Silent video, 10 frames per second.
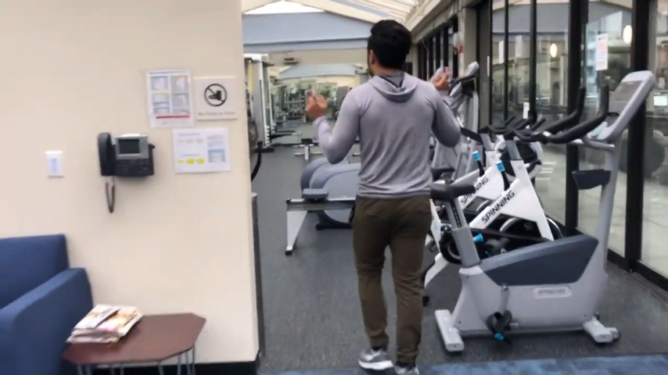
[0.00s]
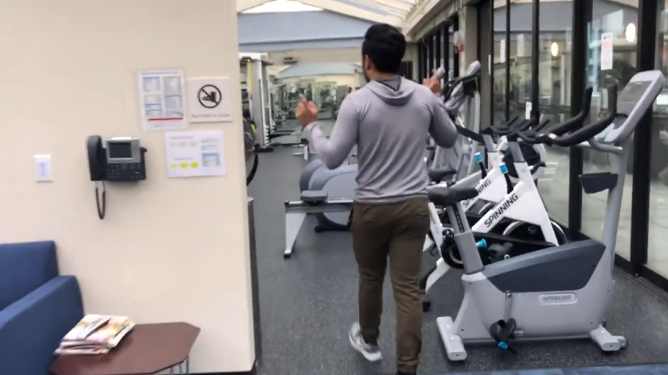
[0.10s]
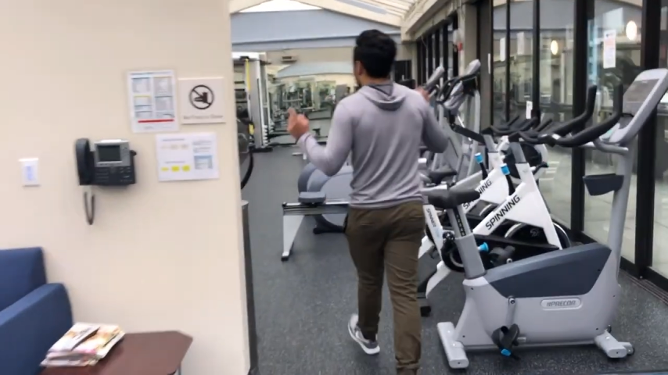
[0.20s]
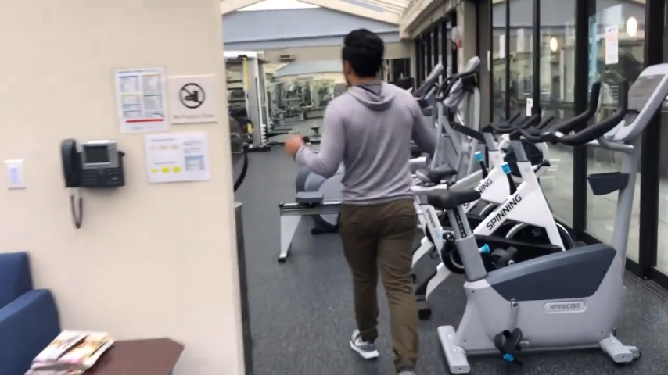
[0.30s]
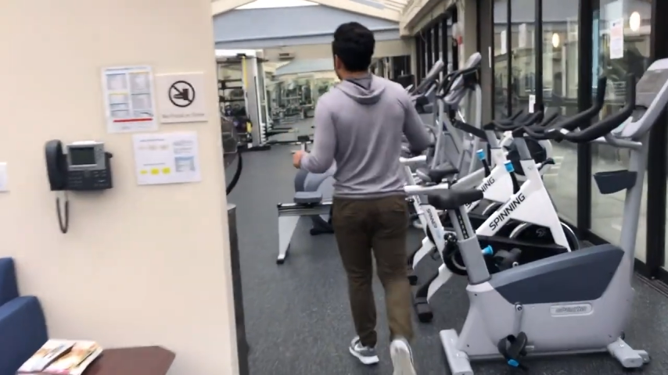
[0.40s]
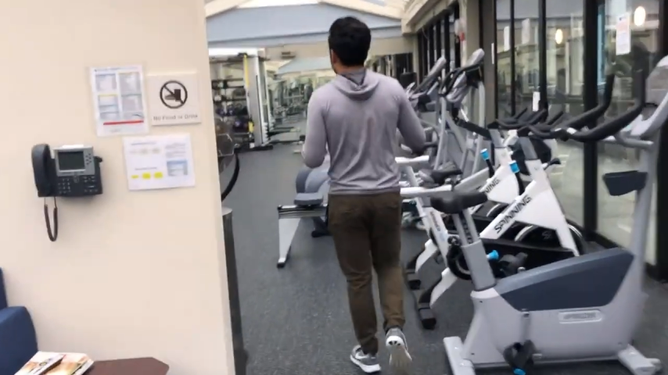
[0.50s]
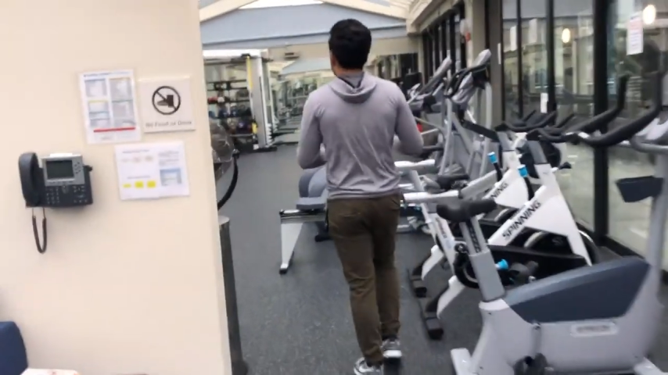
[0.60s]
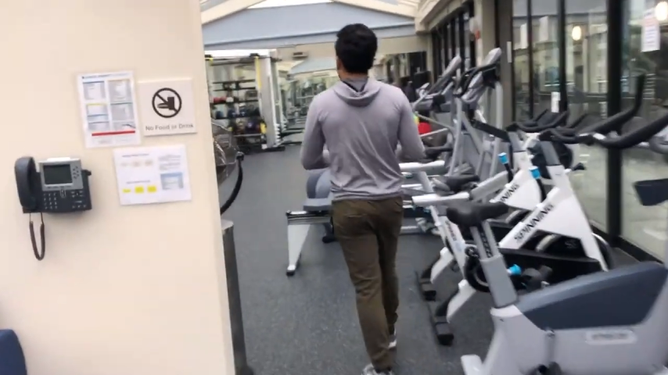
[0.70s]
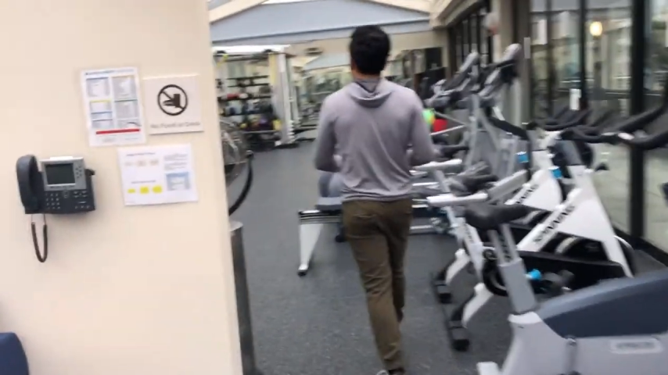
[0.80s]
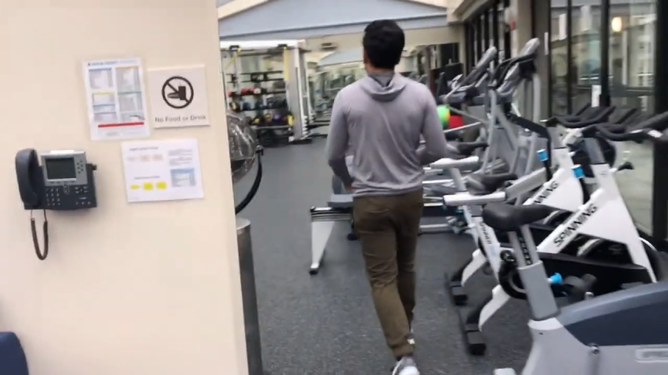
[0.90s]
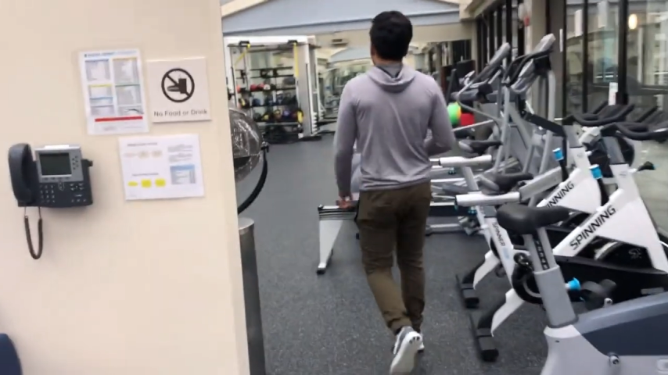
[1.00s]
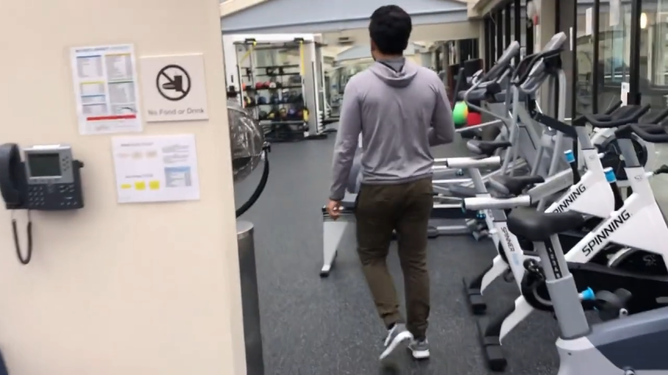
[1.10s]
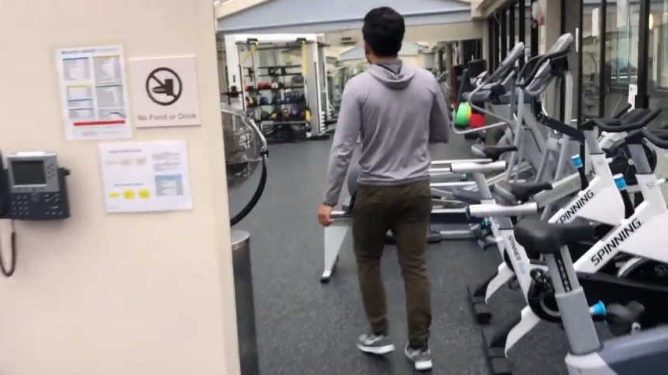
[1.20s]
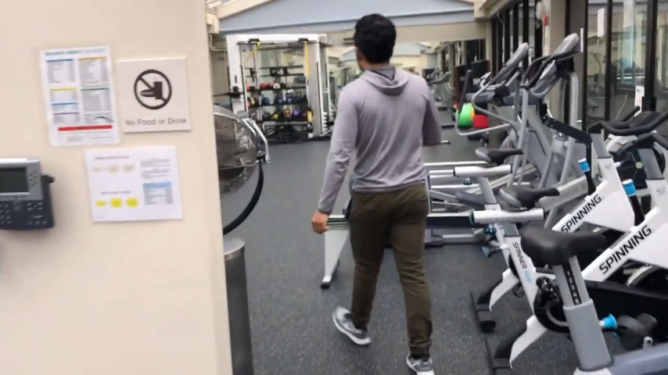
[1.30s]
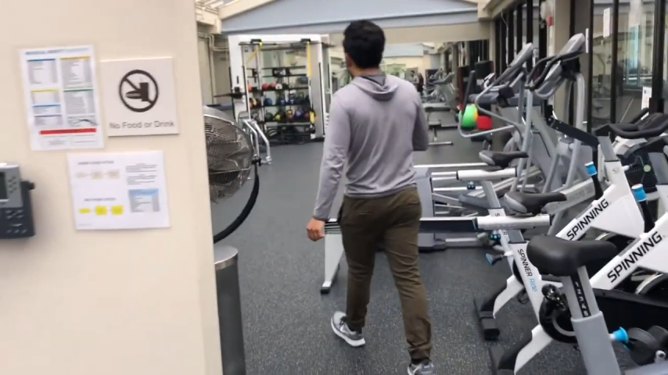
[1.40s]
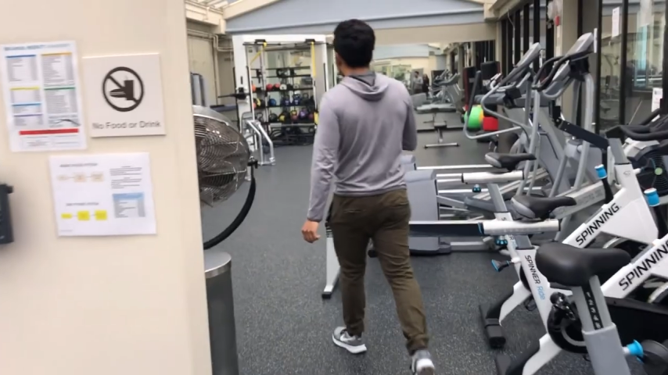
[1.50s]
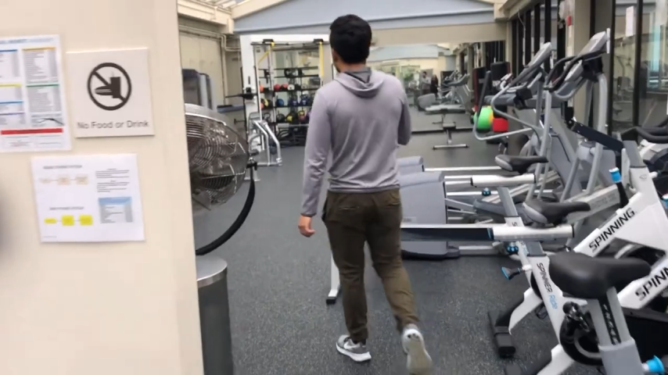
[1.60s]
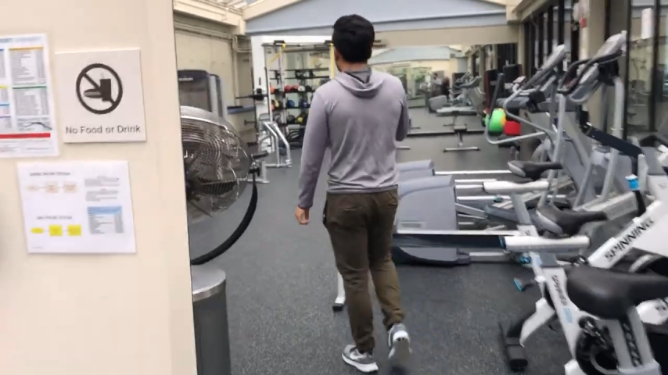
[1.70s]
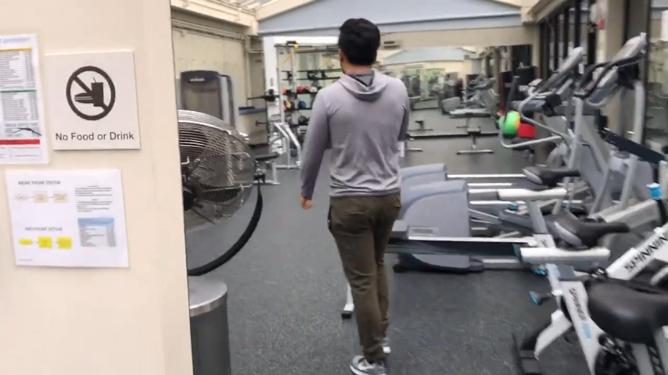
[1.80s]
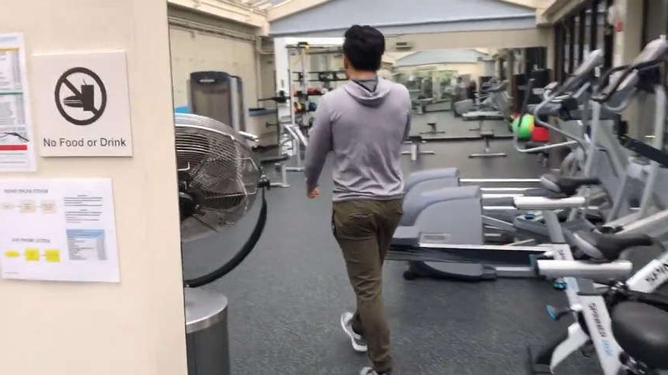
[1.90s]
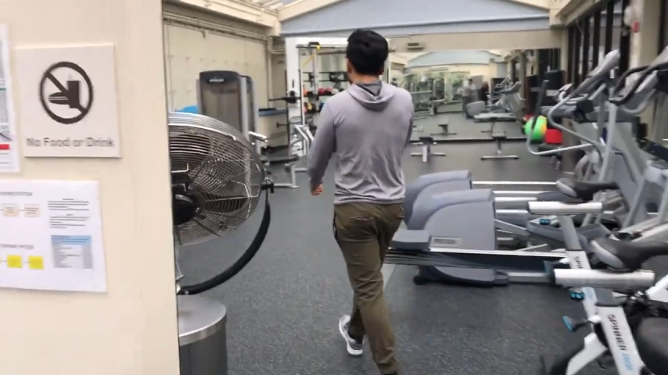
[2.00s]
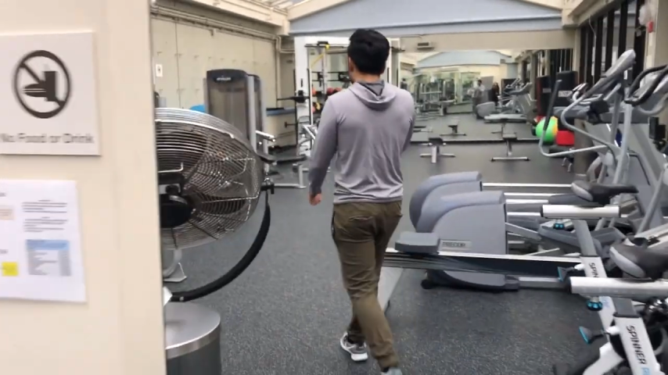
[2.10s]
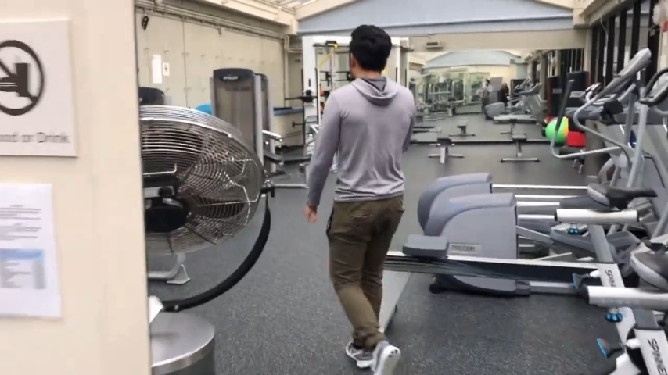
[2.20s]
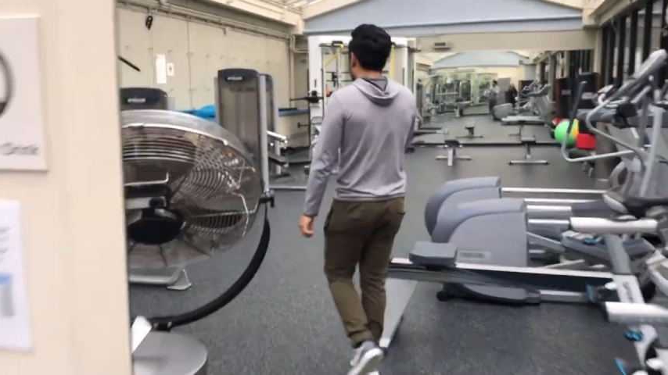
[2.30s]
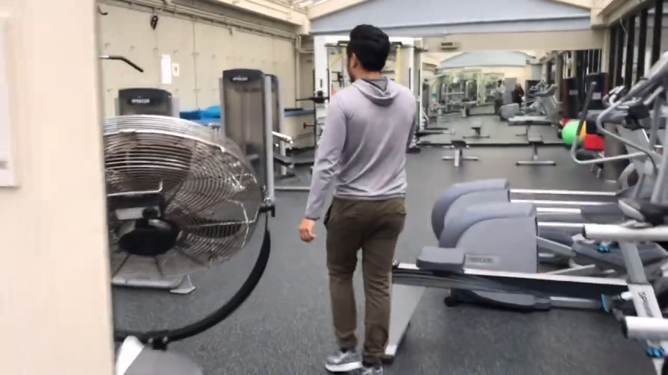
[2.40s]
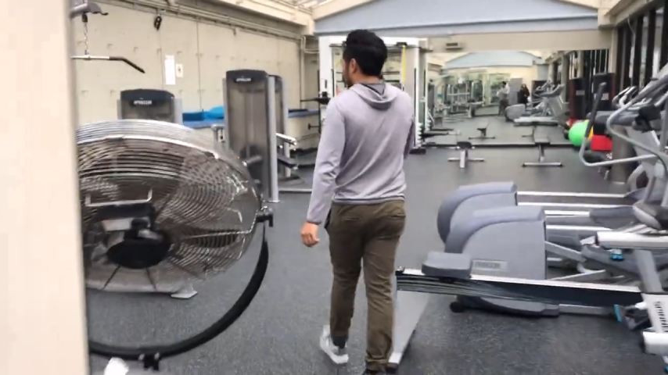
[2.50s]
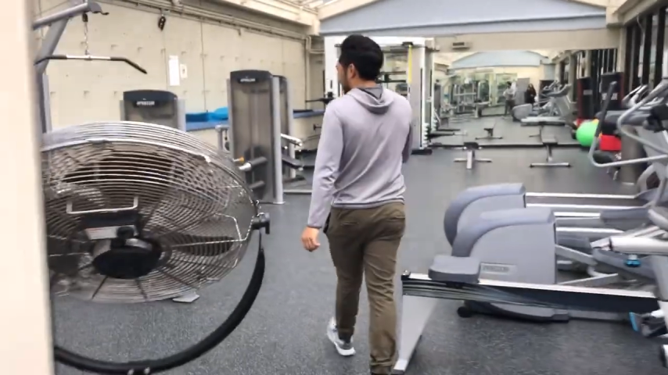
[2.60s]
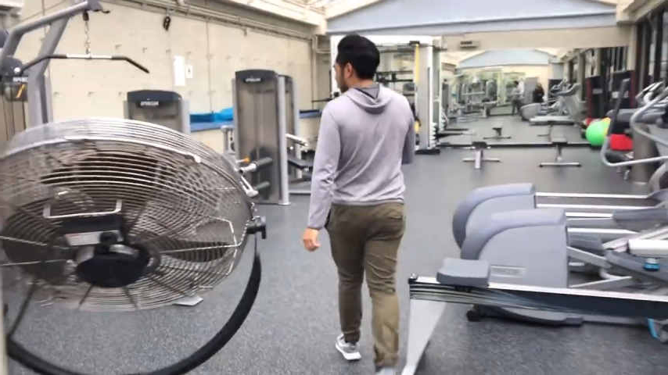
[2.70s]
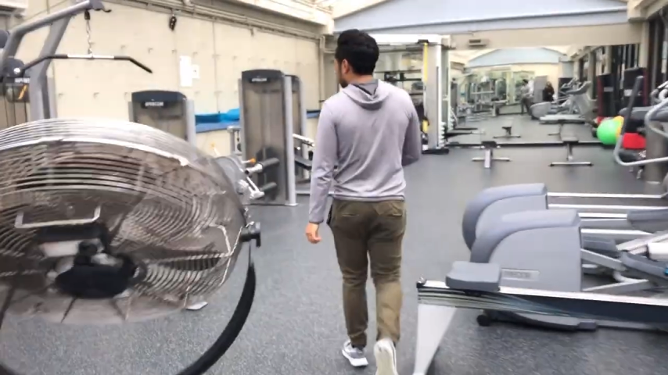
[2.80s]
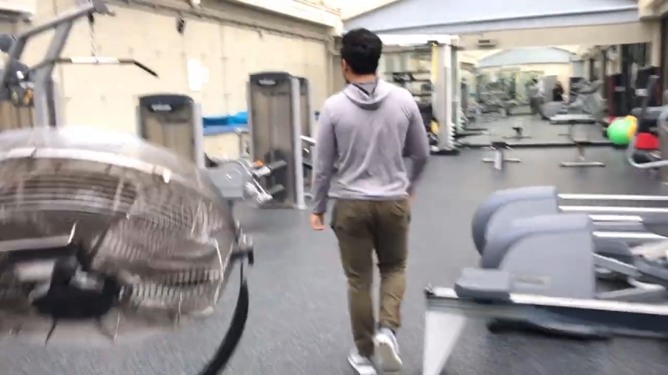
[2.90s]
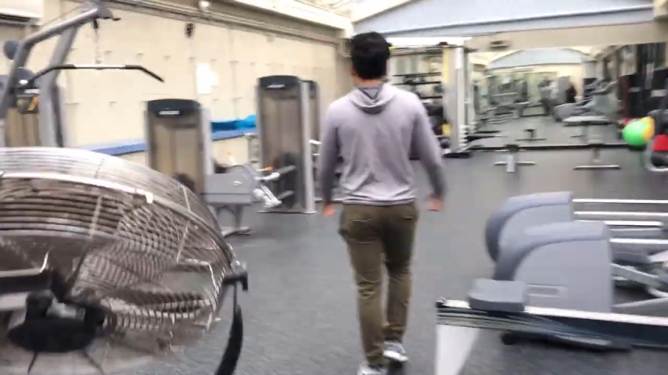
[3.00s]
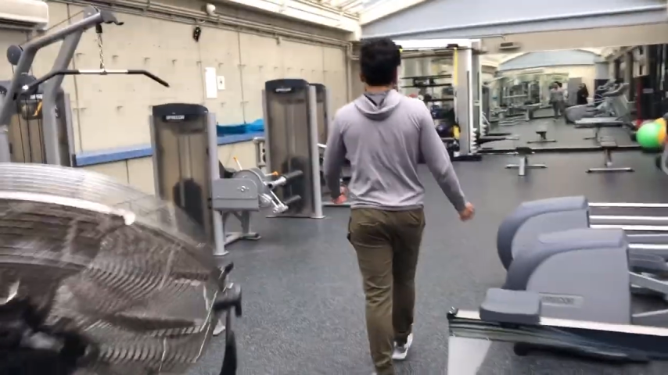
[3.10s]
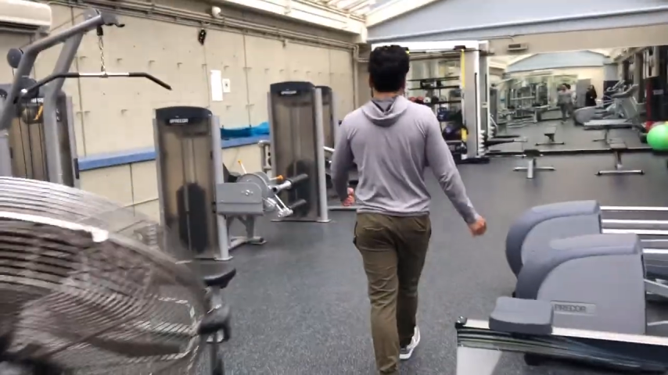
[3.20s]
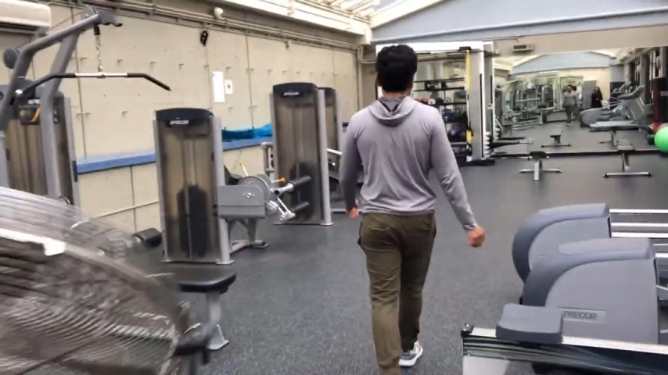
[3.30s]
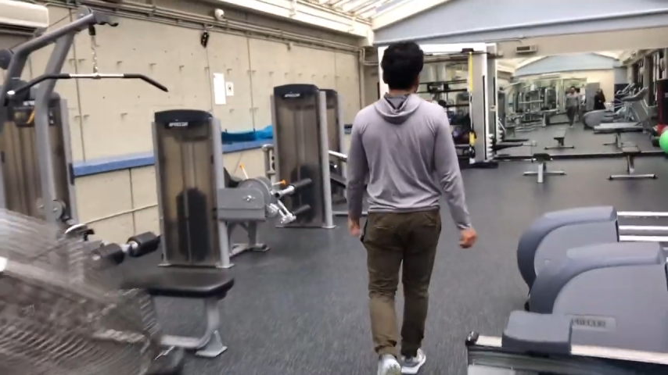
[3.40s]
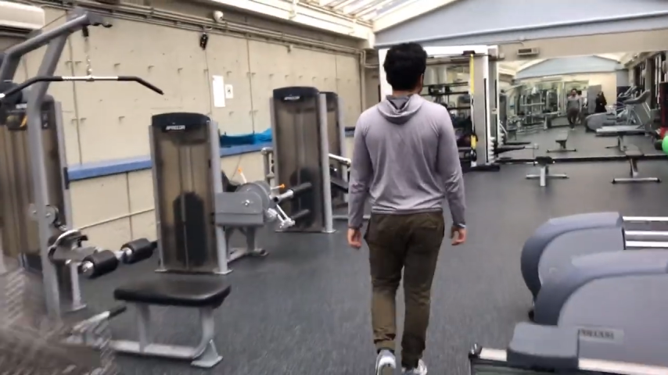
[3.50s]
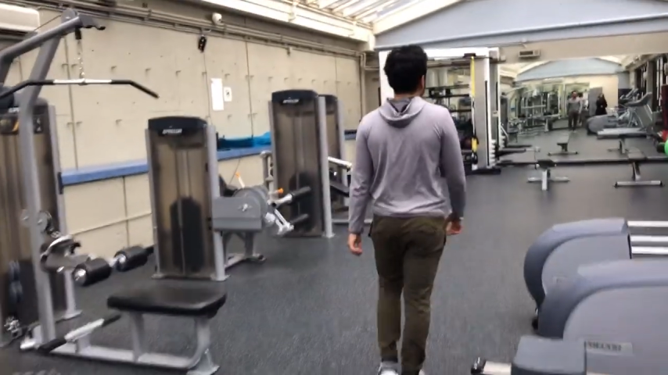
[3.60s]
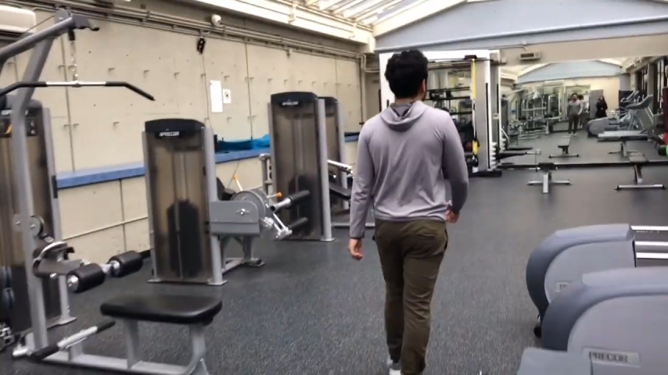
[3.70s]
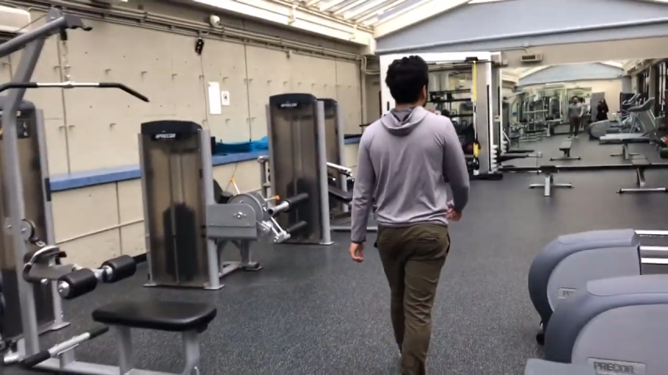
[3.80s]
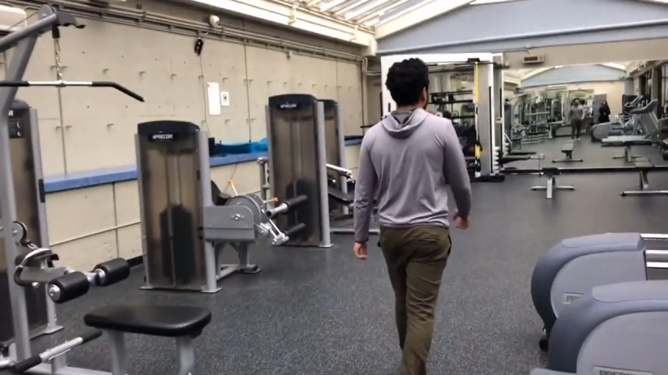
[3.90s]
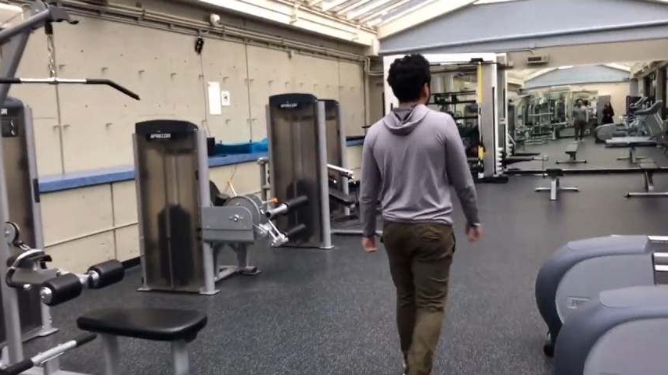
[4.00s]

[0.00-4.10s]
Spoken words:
No face is visible, so there are no lips to read.